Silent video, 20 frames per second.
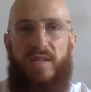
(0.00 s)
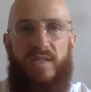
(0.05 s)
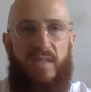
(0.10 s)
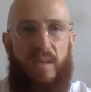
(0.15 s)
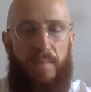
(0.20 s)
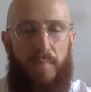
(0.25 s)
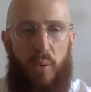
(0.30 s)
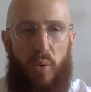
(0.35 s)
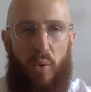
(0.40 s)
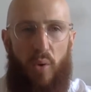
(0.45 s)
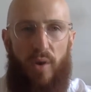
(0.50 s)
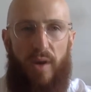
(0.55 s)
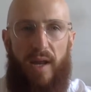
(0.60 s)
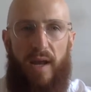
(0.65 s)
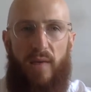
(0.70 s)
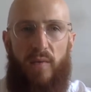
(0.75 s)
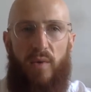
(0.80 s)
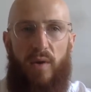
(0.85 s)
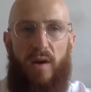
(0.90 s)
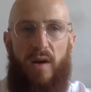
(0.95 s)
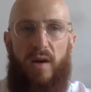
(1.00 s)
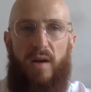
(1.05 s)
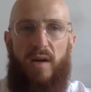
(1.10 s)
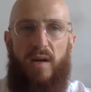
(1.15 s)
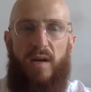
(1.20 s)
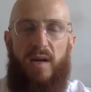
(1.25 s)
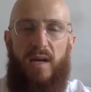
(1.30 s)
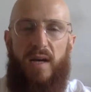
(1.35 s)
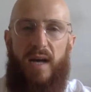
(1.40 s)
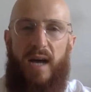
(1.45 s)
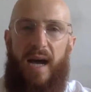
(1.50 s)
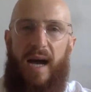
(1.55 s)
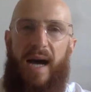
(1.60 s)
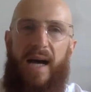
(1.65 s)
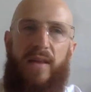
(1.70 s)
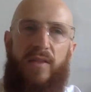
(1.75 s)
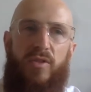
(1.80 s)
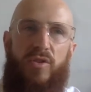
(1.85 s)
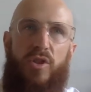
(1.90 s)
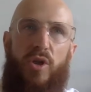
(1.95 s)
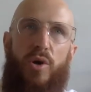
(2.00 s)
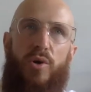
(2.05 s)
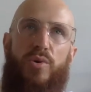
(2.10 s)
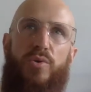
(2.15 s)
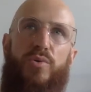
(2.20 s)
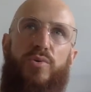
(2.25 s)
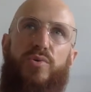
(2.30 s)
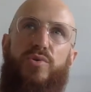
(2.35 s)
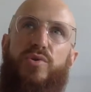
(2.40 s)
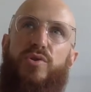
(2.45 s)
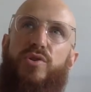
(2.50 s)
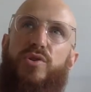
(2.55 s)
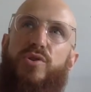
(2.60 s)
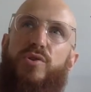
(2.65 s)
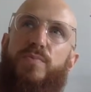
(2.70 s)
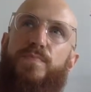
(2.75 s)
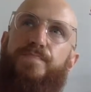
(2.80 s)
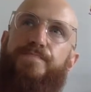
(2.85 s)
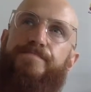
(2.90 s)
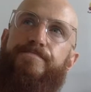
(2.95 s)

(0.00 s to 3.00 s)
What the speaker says: support network, and those